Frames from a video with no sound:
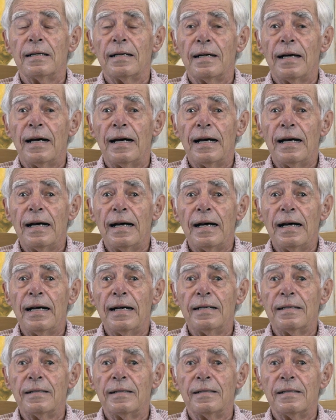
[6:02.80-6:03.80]

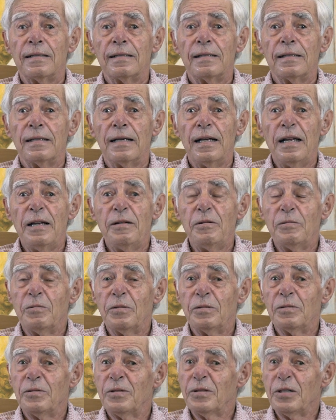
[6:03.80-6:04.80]
Uh, he
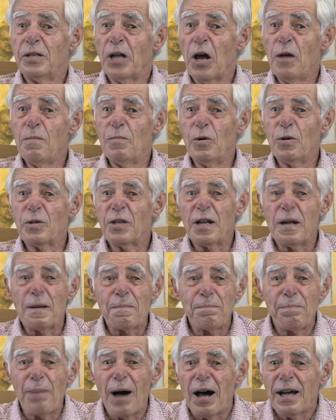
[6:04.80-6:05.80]
was no more than a
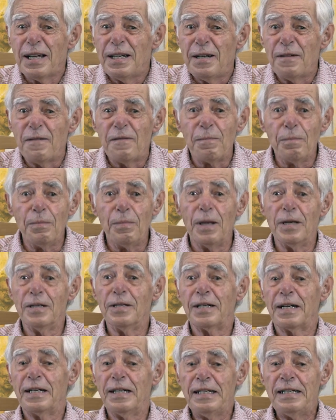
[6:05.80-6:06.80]
pint of
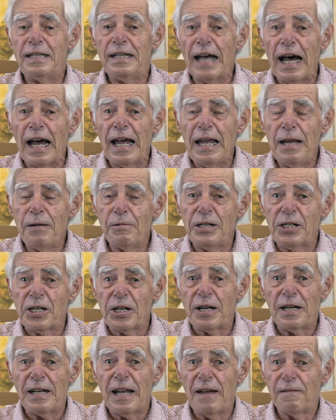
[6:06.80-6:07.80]
milk a day, which
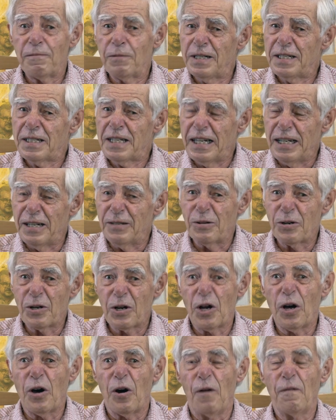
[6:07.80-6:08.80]
you could have with tea or
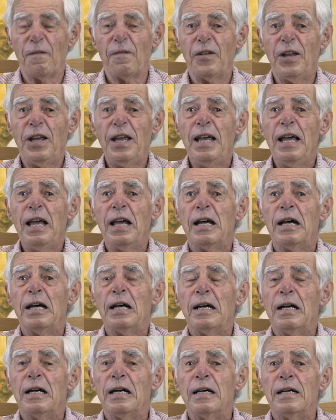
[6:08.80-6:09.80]
coffee
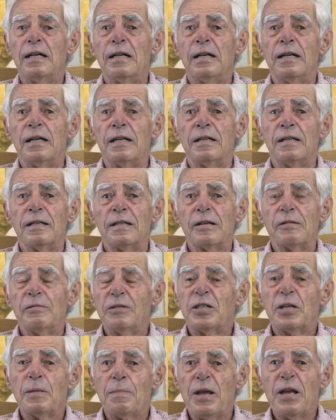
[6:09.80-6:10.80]
there
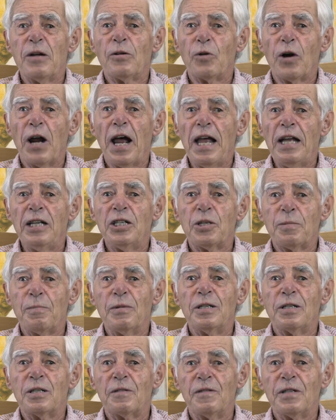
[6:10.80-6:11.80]
was to be
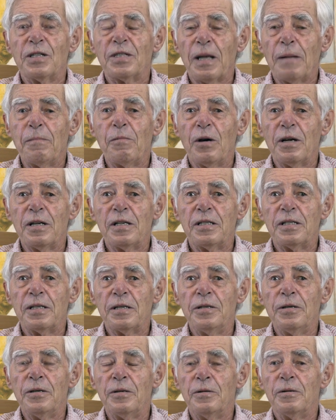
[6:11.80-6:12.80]
arrangements for someone
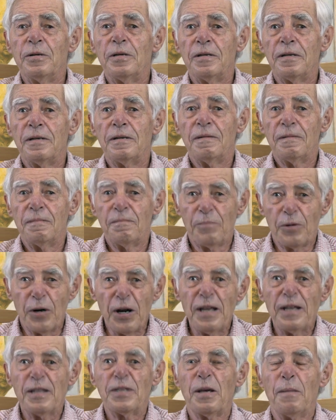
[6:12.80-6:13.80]
to
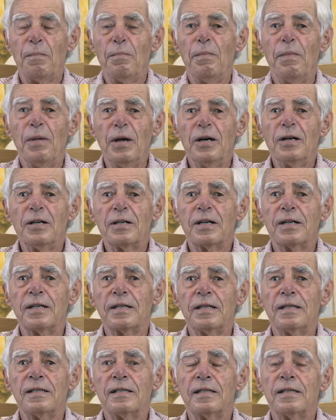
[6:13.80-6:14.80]
bring the milk
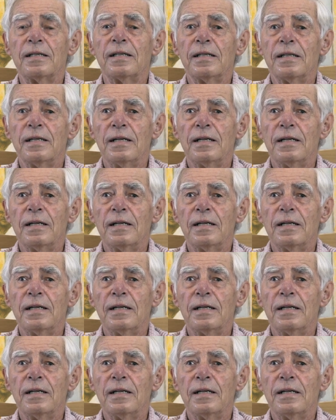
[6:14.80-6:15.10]
and